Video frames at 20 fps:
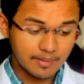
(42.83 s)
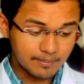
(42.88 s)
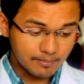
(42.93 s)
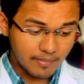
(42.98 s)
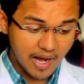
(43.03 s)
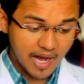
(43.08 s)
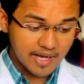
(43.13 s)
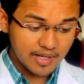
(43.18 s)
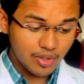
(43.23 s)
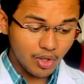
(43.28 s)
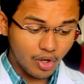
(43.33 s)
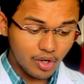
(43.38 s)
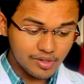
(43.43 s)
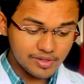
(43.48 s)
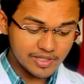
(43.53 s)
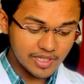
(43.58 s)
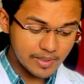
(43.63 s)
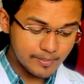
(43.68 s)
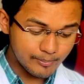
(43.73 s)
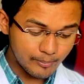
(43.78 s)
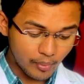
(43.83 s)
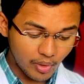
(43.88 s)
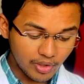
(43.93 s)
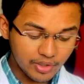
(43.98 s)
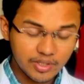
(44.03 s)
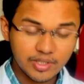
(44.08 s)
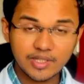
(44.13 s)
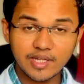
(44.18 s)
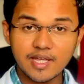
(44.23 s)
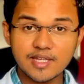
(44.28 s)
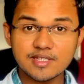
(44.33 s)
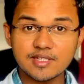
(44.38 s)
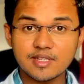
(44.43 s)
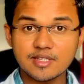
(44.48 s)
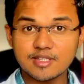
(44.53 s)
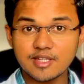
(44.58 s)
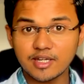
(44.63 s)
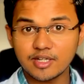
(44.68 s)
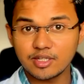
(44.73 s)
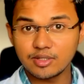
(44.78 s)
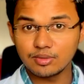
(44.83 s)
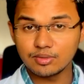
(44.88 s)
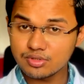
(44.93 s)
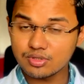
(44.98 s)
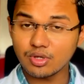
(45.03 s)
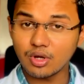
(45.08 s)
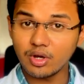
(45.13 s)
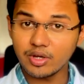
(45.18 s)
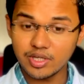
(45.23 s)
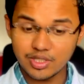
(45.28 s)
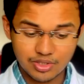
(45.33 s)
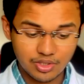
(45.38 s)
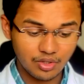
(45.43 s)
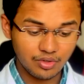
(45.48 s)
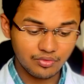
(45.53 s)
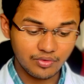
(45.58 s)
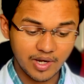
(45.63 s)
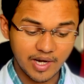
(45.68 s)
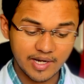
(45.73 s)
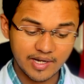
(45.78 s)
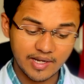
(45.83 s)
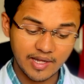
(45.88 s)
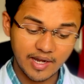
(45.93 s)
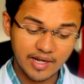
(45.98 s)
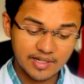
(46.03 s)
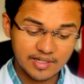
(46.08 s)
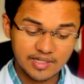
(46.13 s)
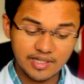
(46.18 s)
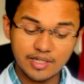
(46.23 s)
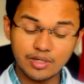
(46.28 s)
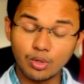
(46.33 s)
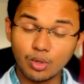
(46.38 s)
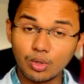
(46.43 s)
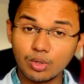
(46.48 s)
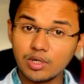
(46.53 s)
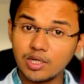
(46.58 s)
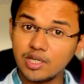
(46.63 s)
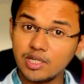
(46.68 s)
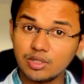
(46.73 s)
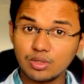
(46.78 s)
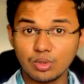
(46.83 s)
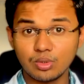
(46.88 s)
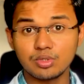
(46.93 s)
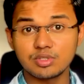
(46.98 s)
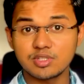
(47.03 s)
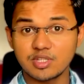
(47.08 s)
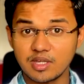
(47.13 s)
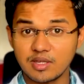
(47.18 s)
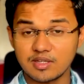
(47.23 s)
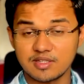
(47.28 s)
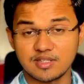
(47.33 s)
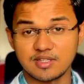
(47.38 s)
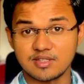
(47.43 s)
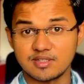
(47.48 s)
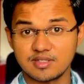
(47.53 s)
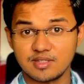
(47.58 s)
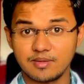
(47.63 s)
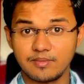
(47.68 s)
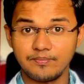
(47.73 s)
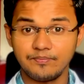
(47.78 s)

mark all the important cases that you saw in your ward and read only those cases